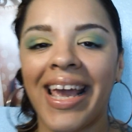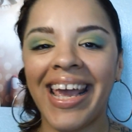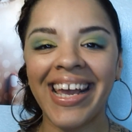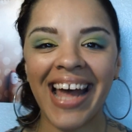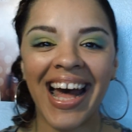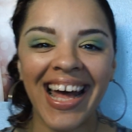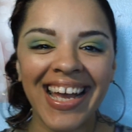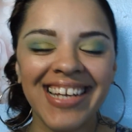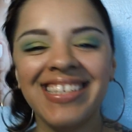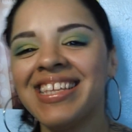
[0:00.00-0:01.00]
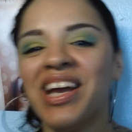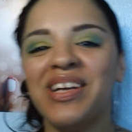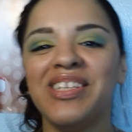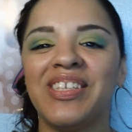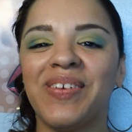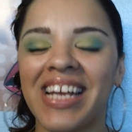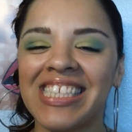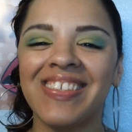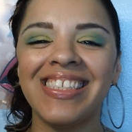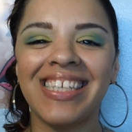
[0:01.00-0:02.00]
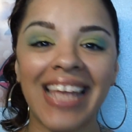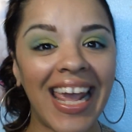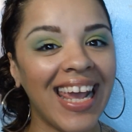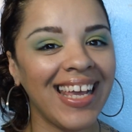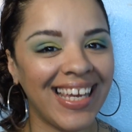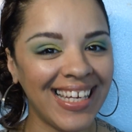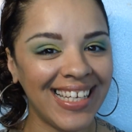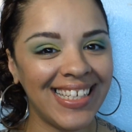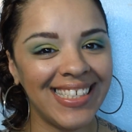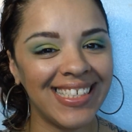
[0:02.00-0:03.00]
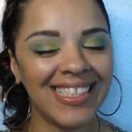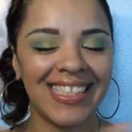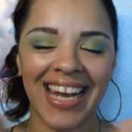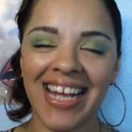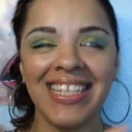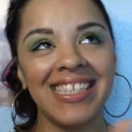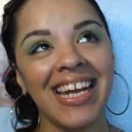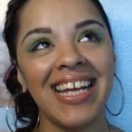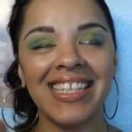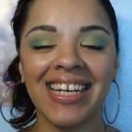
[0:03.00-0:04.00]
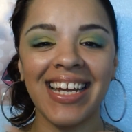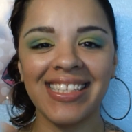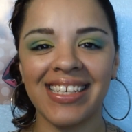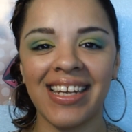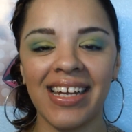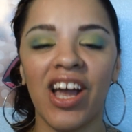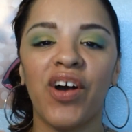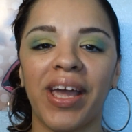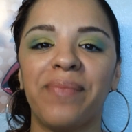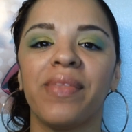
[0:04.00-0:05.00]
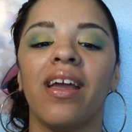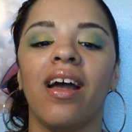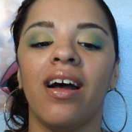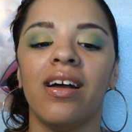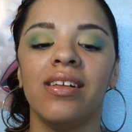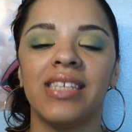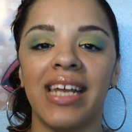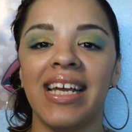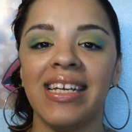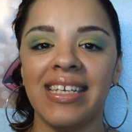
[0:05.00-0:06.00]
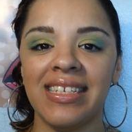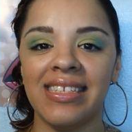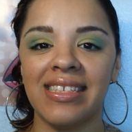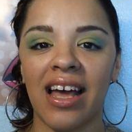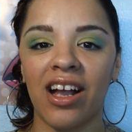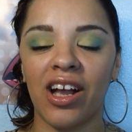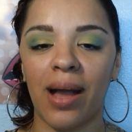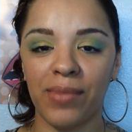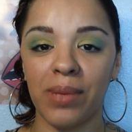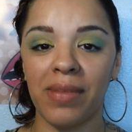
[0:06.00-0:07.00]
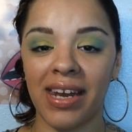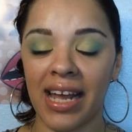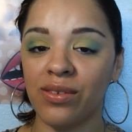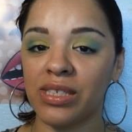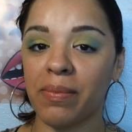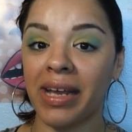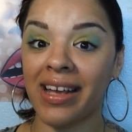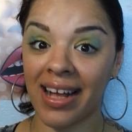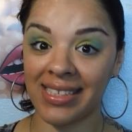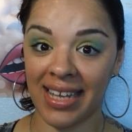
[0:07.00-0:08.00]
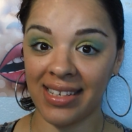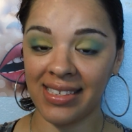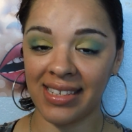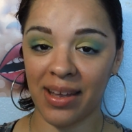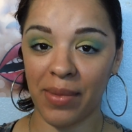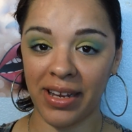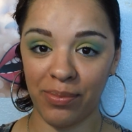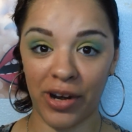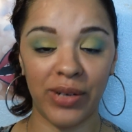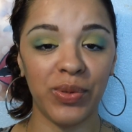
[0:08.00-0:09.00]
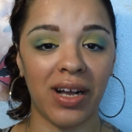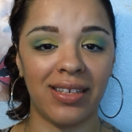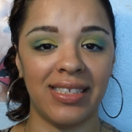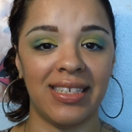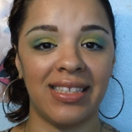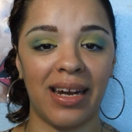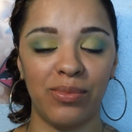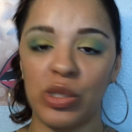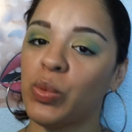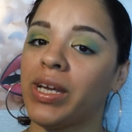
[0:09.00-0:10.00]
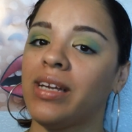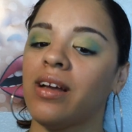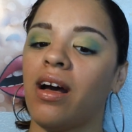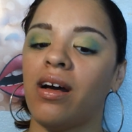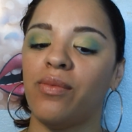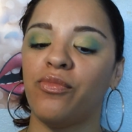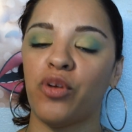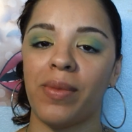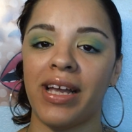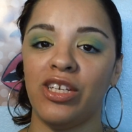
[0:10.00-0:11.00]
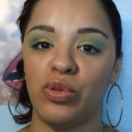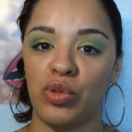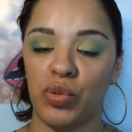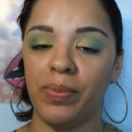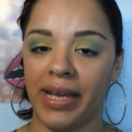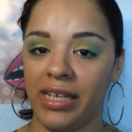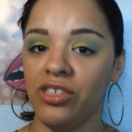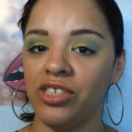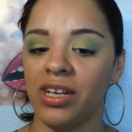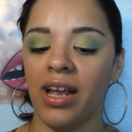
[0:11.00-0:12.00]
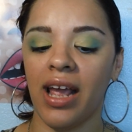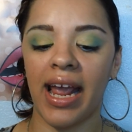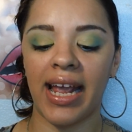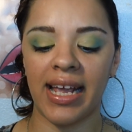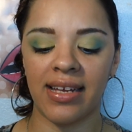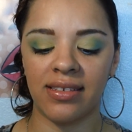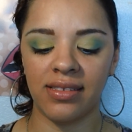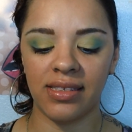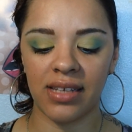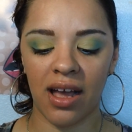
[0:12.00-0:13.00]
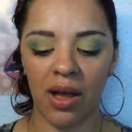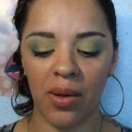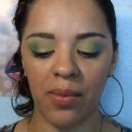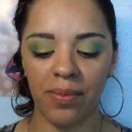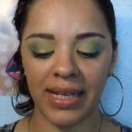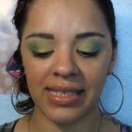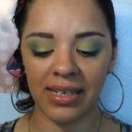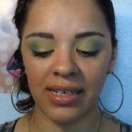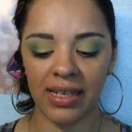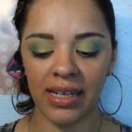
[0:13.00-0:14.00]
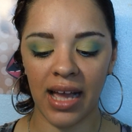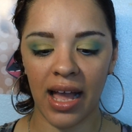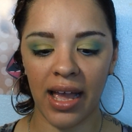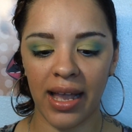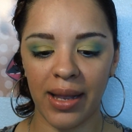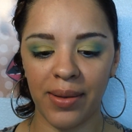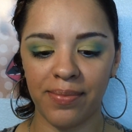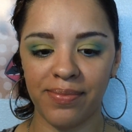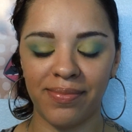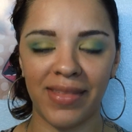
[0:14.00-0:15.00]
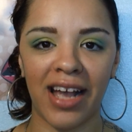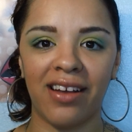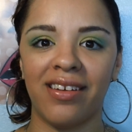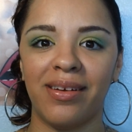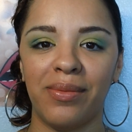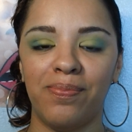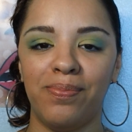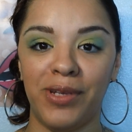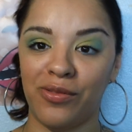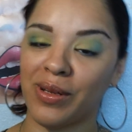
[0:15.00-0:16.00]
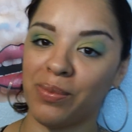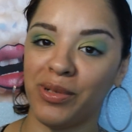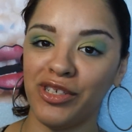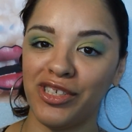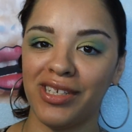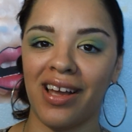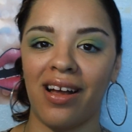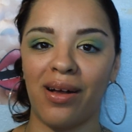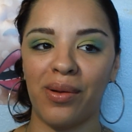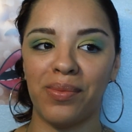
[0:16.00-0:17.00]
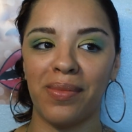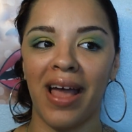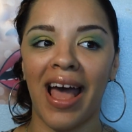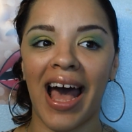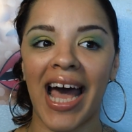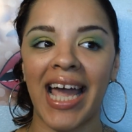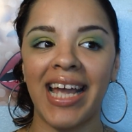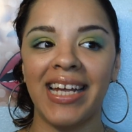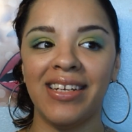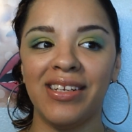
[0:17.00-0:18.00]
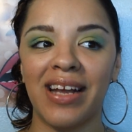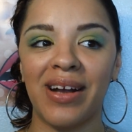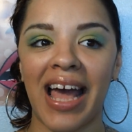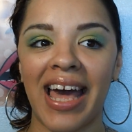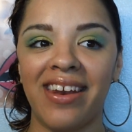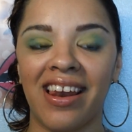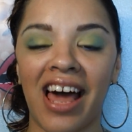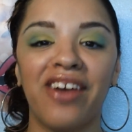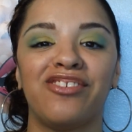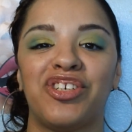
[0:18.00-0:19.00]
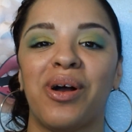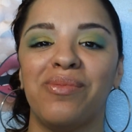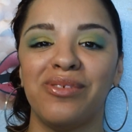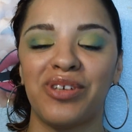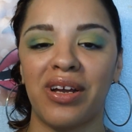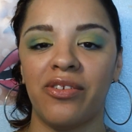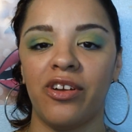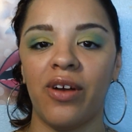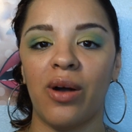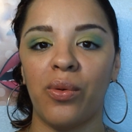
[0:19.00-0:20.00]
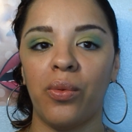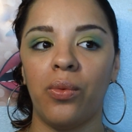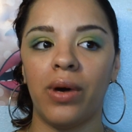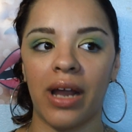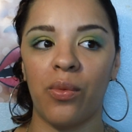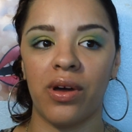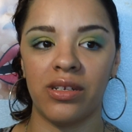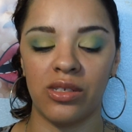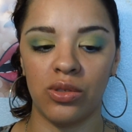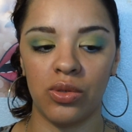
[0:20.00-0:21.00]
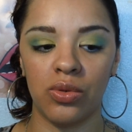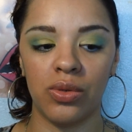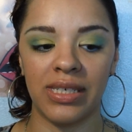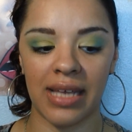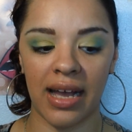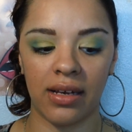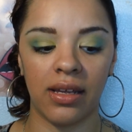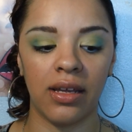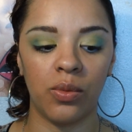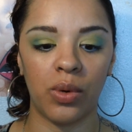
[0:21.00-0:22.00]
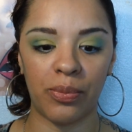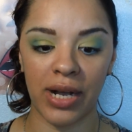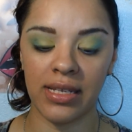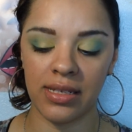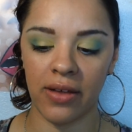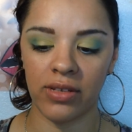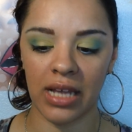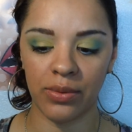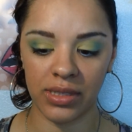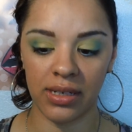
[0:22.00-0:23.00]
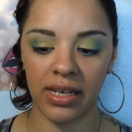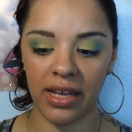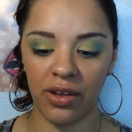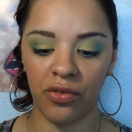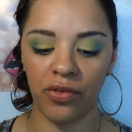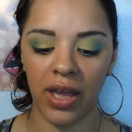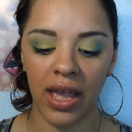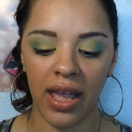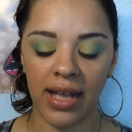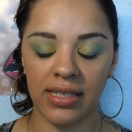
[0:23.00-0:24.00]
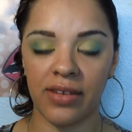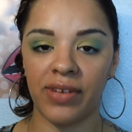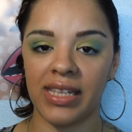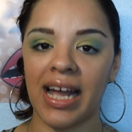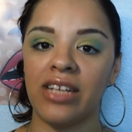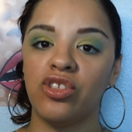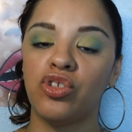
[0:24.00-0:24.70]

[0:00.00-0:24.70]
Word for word: Hey guys! So guess what today is? Today, today, today, today. Okay, today is, I'm going to announce my contest, my brand new contest that I'm doing um, for my YouTube page. And um, basically, I'm not going to beat around the bush. Um, I had a lot of trouble trying to figure out what I wanted to do exactly, what prizes I was, I was going to give, and stuff like that.